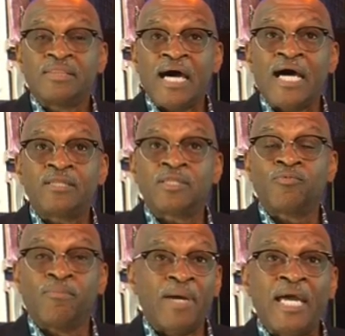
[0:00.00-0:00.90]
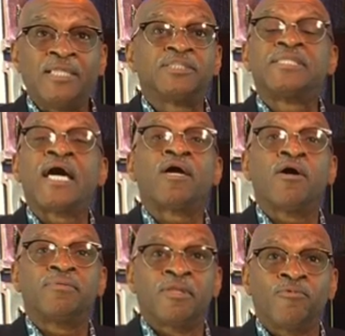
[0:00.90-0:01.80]
that the remains that
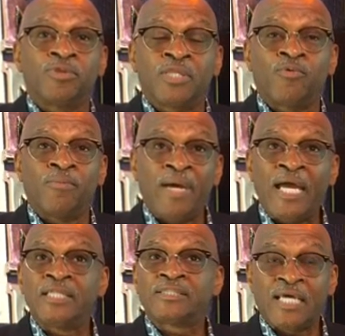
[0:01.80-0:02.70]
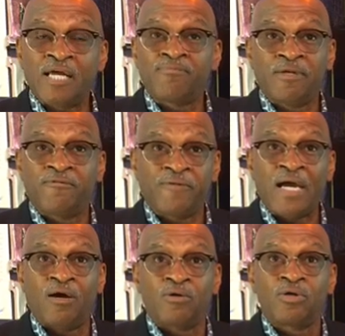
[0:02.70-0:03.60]
are the, the remains that have been
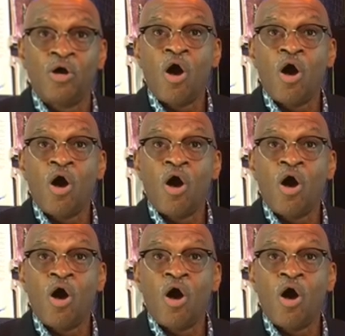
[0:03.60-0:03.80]
found